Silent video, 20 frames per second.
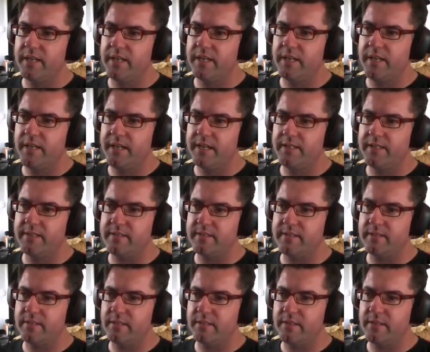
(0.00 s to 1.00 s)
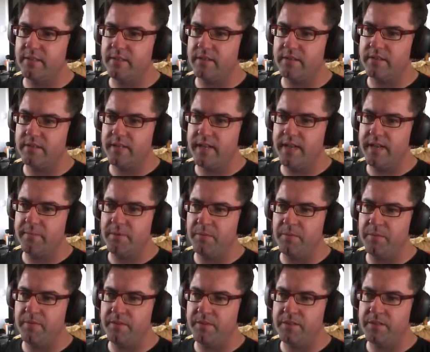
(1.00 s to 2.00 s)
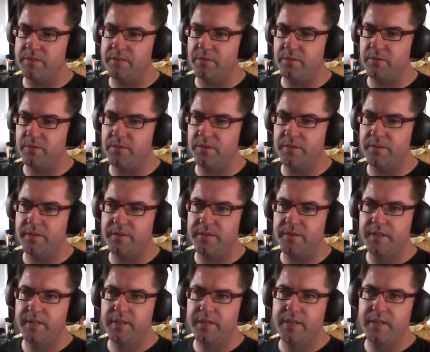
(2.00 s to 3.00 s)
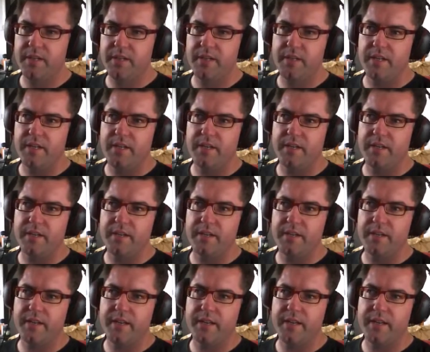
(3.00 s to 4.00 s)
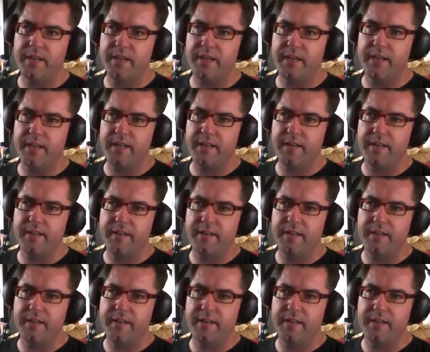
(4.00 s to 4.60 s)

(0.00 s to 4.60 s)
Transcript: Yes, it's locked. An emblem of a sword. Okay.